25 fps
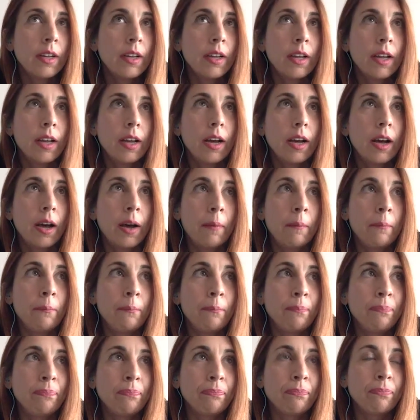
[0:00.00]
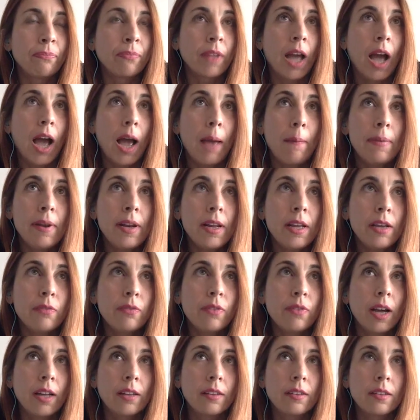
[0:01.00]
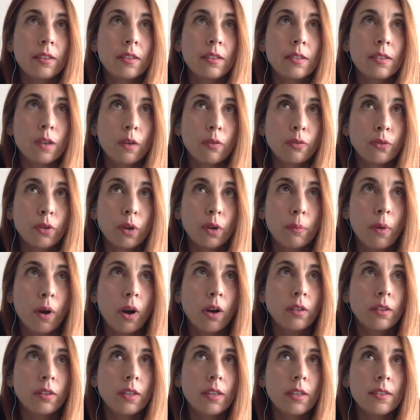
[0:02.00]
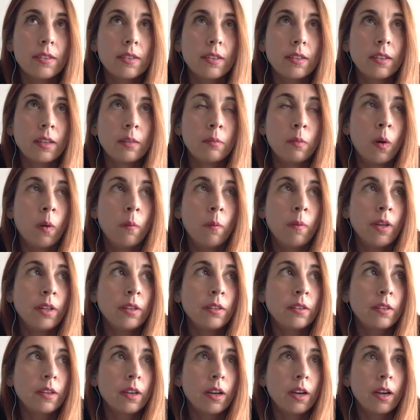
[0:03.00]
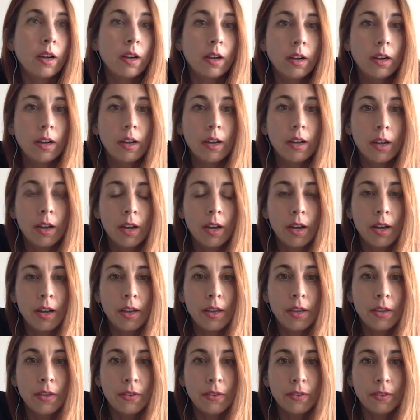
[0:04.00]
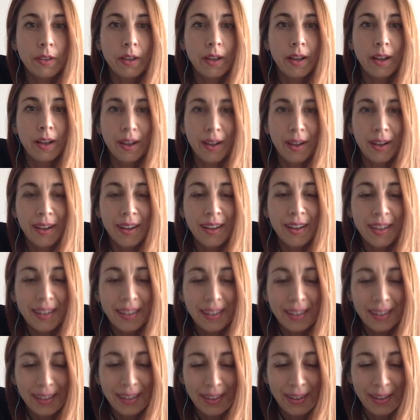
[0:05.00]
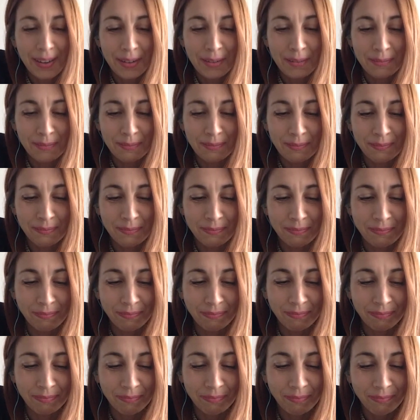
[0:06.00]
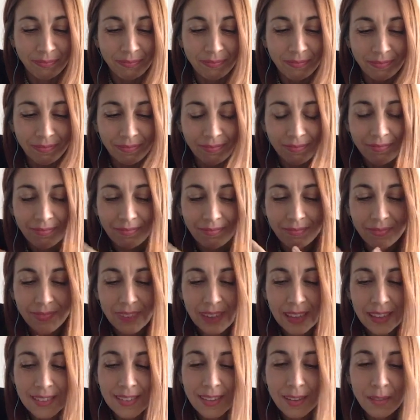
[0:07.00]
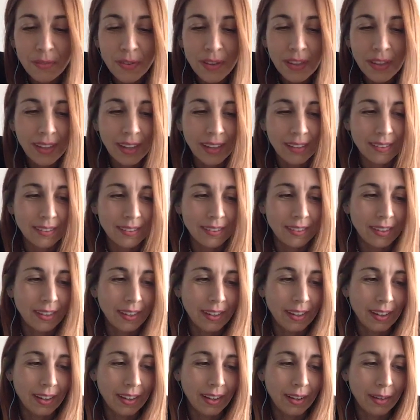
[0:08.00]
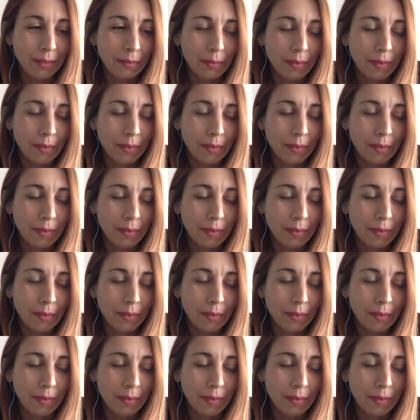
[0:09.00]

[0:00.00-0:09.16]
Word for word: Um, I believe that soft robotics at the moment uh, is um, something that